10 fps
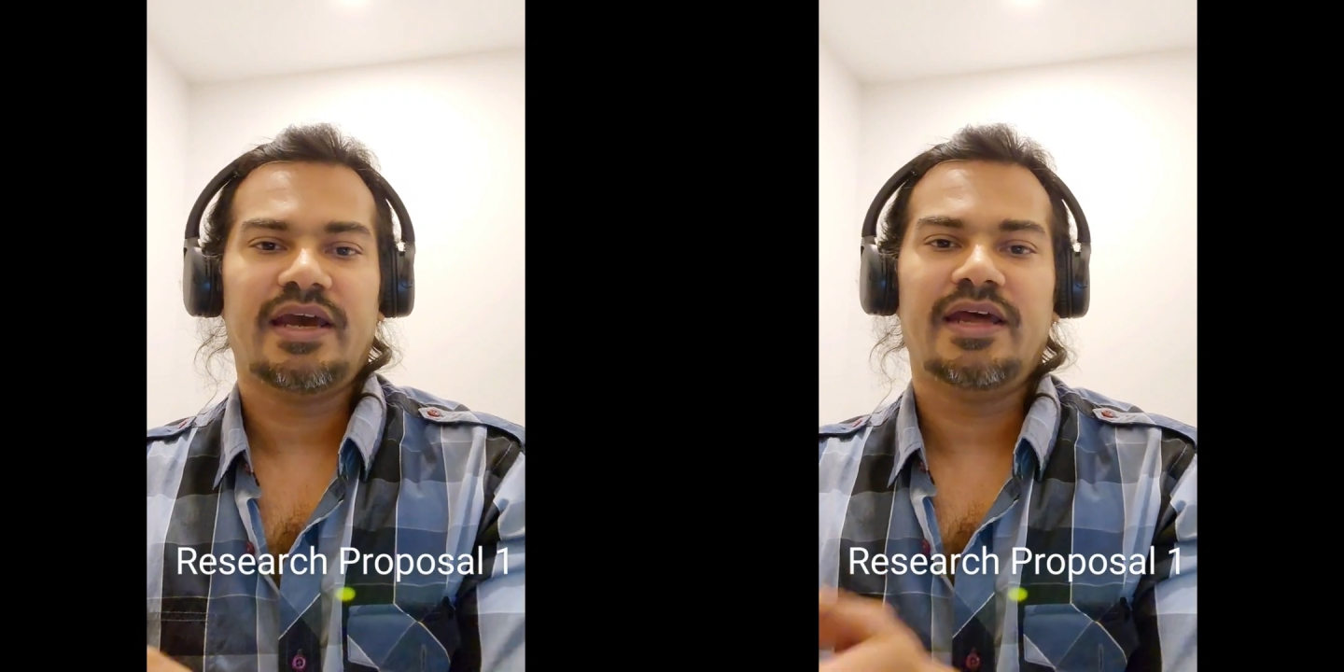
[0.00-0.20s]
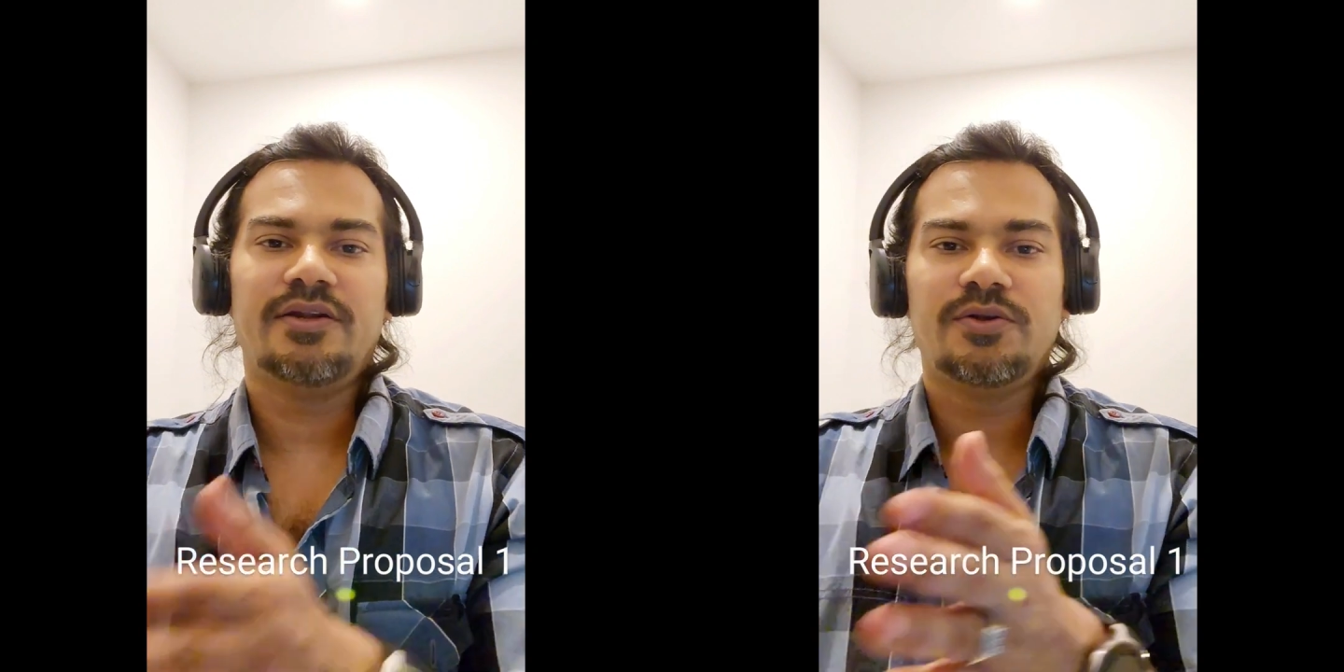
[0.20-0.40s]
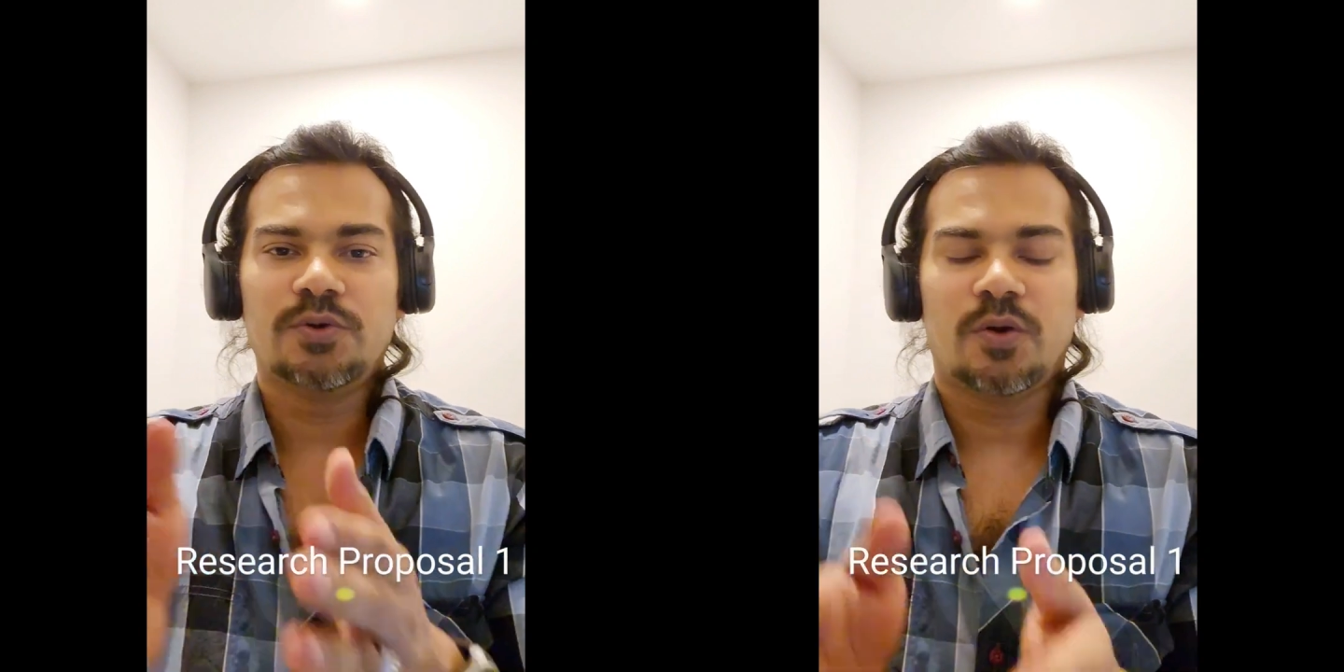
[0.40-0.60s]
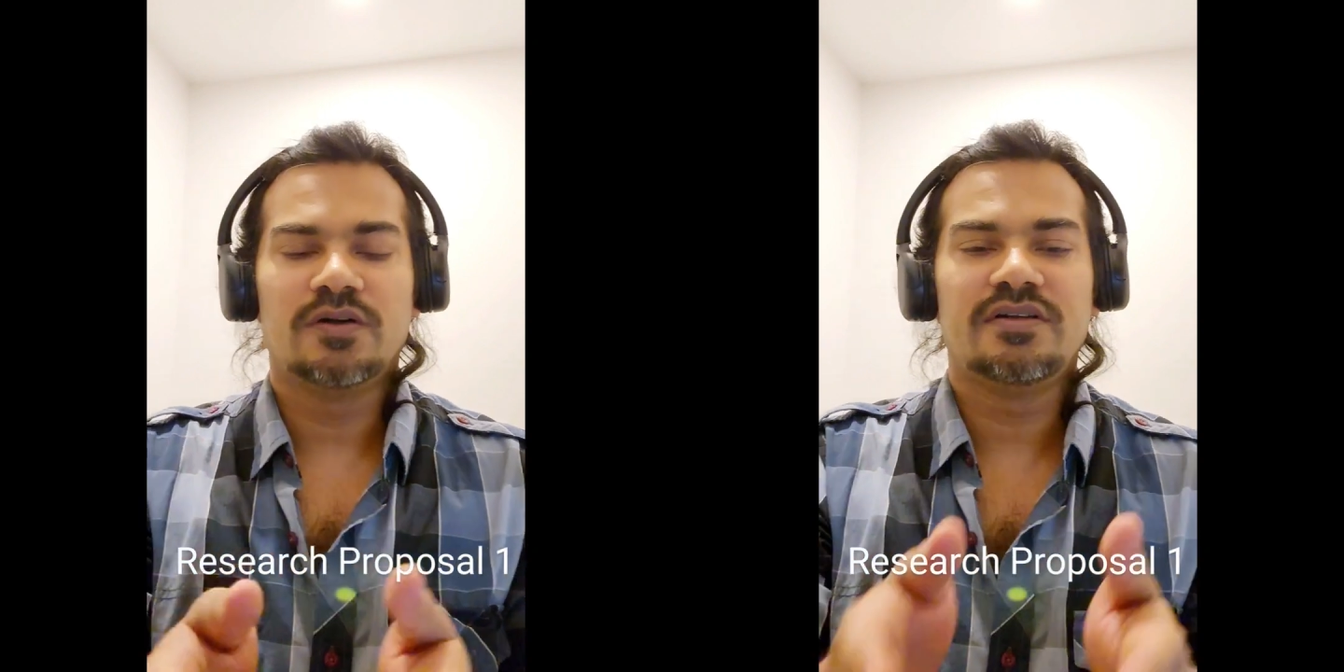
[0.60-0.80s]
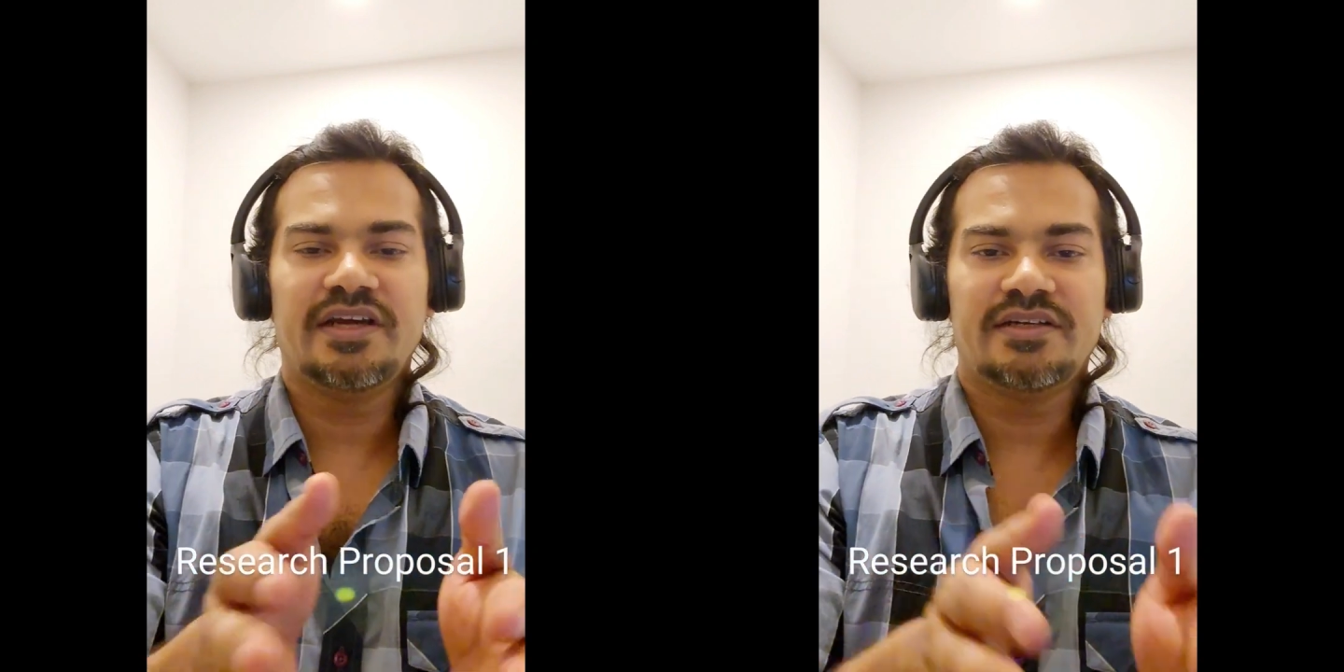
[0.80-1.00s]
and
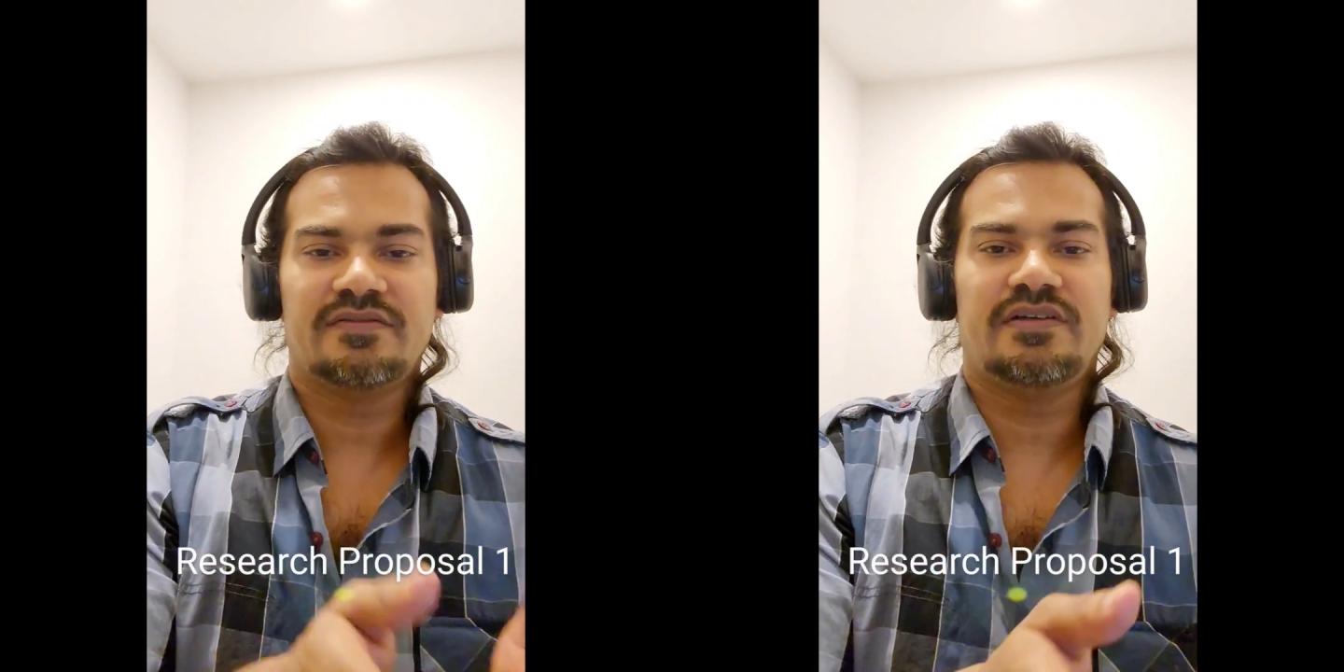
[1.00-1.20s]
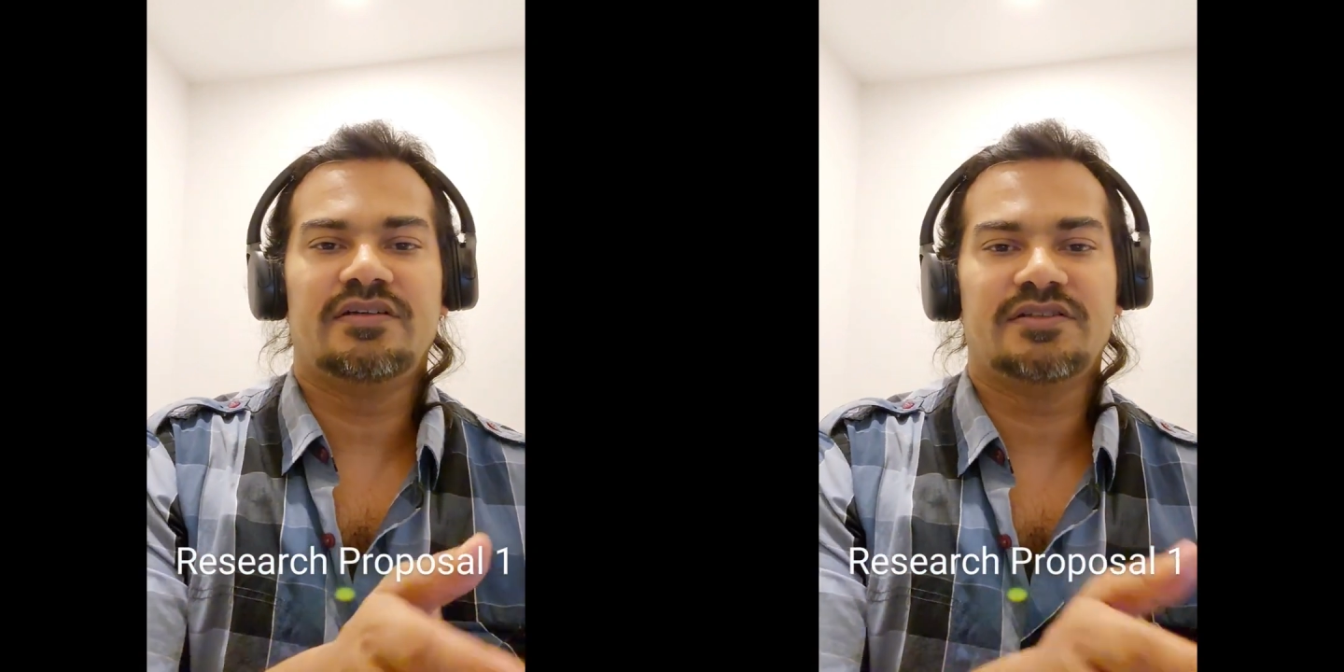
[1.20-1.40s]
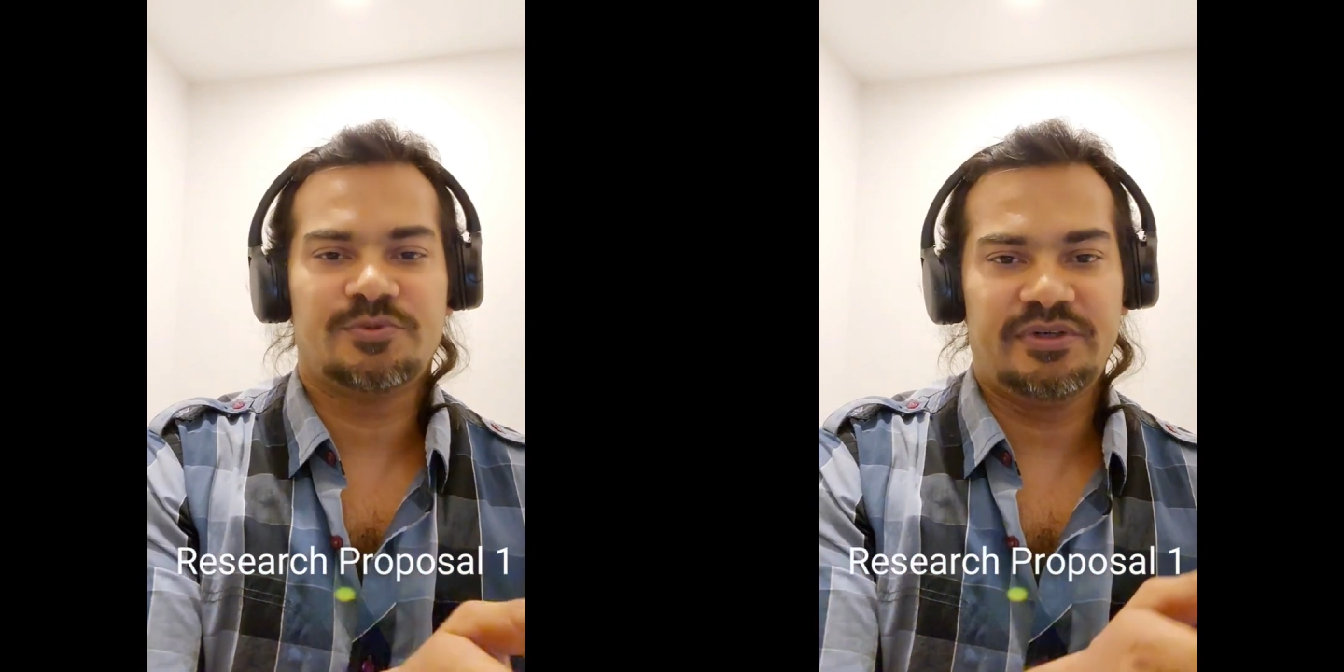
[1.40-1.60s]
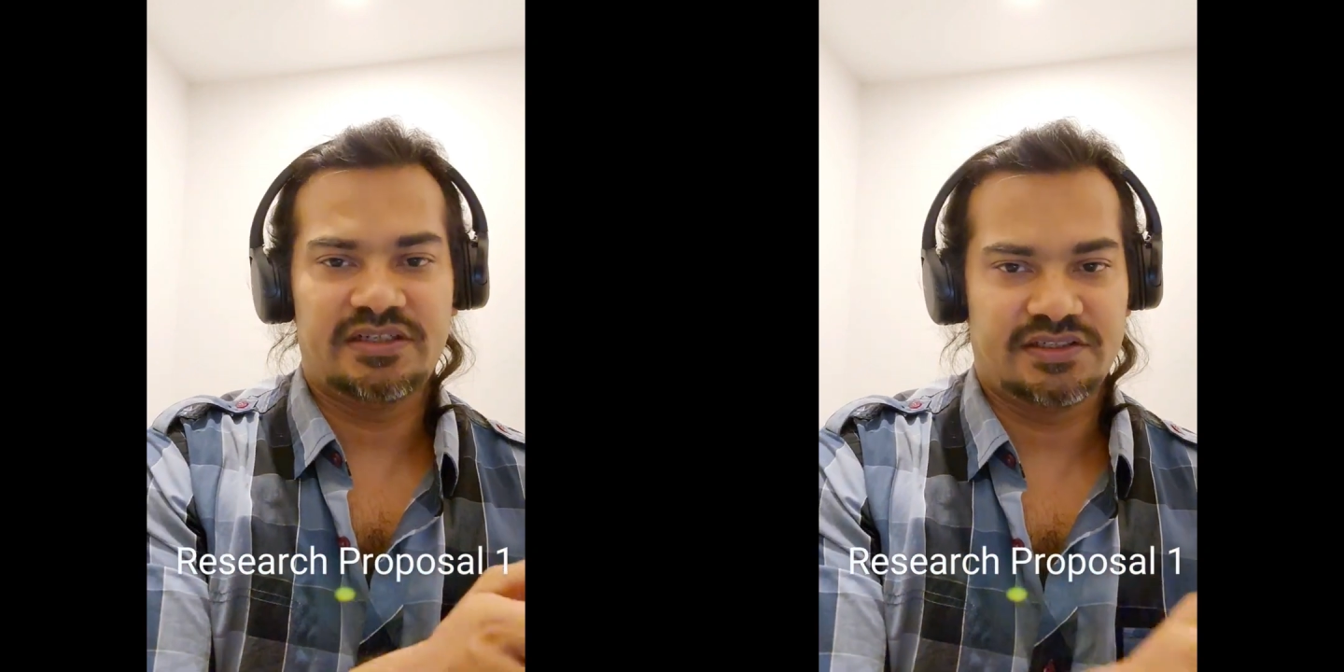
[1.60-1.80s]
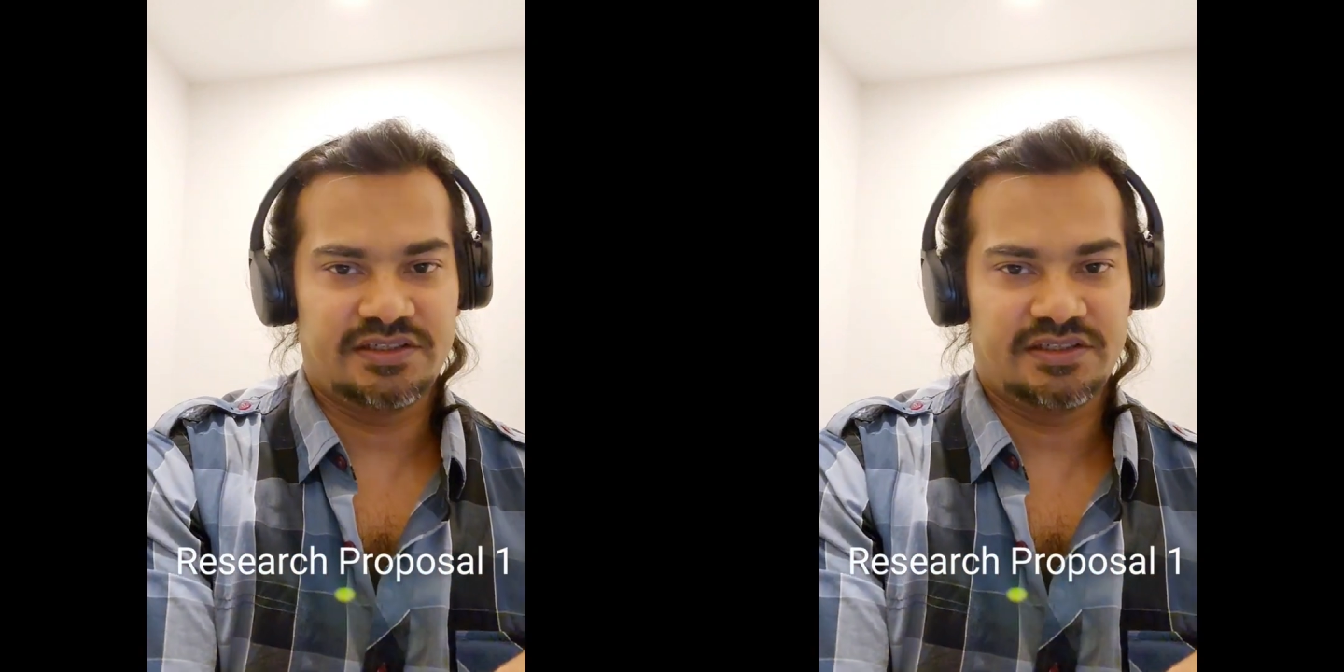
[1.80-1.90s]
non-native English speaking